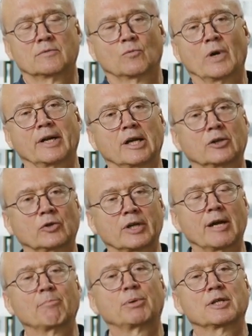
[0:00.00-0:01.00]
100
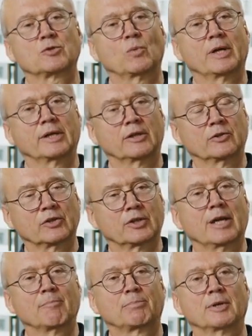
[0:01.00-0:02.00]
amp plus 100
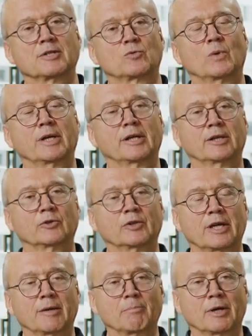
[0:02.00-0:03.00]
amp plus
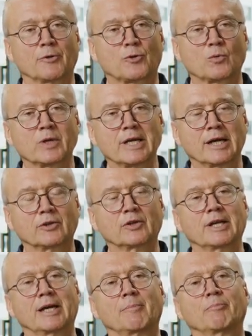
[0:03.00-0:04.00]
100 amp are
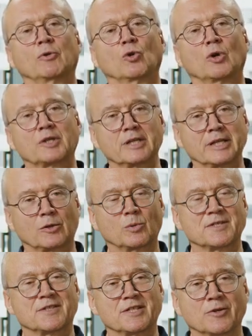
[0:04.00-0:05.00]
300 amp, not
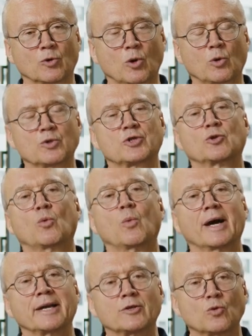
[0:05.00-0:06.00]
equal zero. So
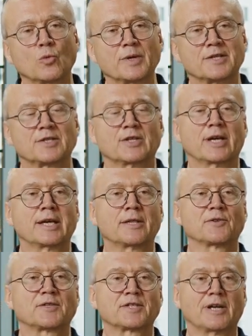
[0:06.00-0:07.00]
why do we say
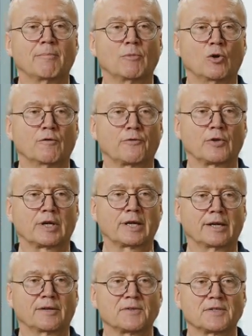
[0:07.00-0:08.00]
the sum of the
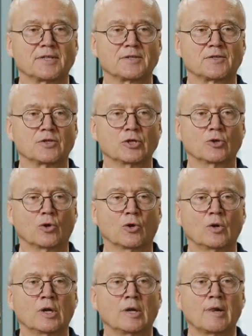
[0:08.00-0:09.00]
currents is
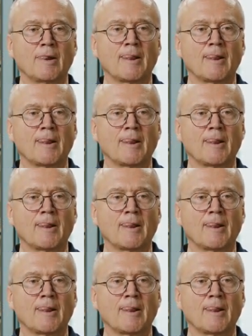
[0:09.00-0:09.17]
zero?